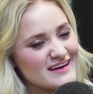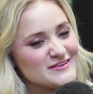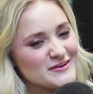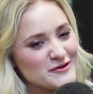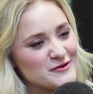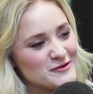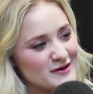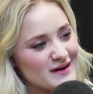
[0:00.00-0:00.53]
do.
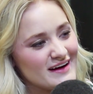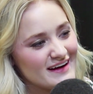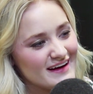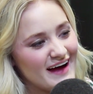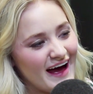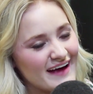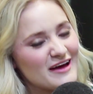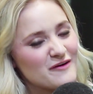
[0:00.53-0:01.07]
Perform.
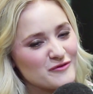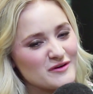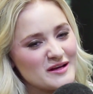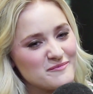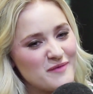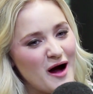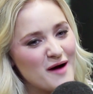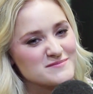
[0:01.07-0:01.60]
I get really
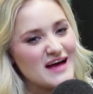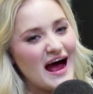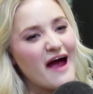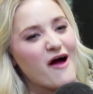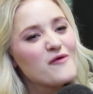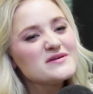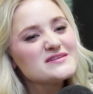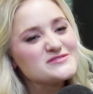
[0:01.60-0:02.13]
pumped. I
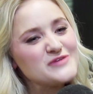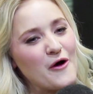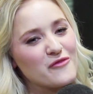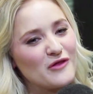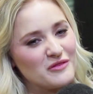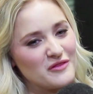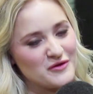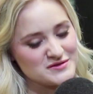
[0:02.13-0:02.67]
always know
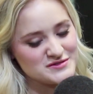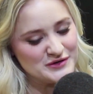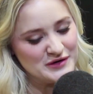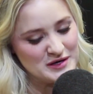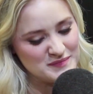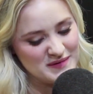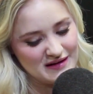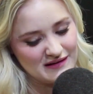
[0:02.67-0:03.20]
though that those are going
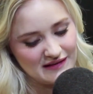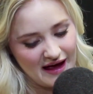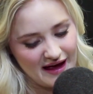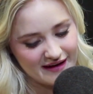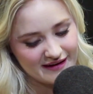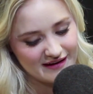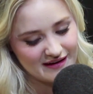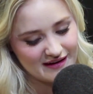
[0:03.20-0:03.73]
to be
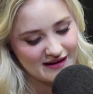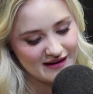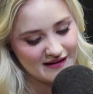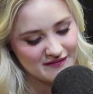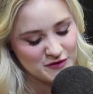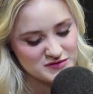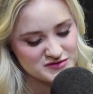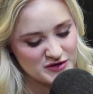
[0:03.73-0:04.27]
like,
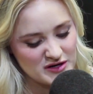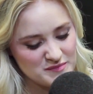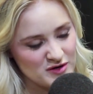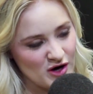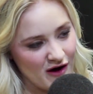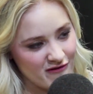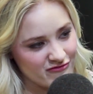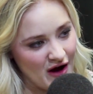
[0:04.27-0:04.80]
those are going to
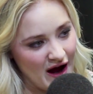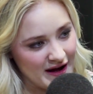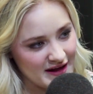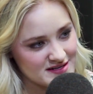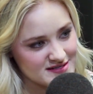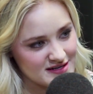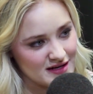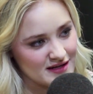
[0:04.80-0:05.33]
be our
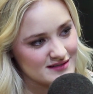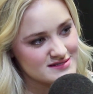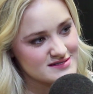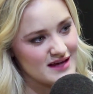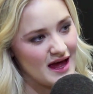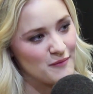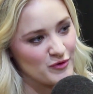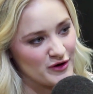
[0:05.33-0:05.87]
Friday
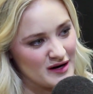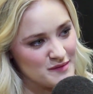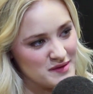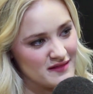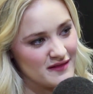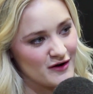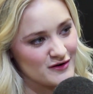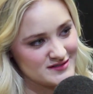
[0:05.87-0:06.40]
scenes, and we're going to
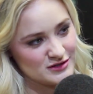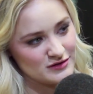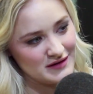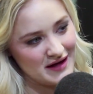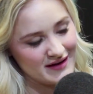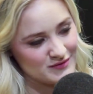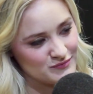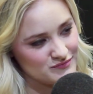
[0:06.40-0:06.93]
be there till
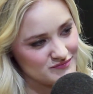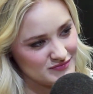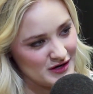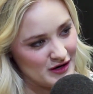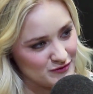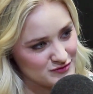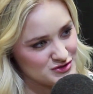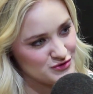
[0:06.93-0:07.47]
like, you
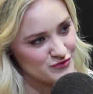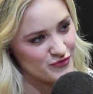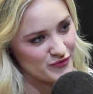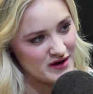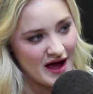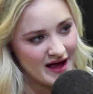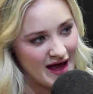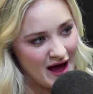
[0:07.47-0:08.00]
know,
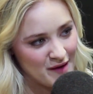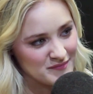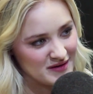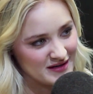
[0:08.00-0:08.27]
2-3 a.m.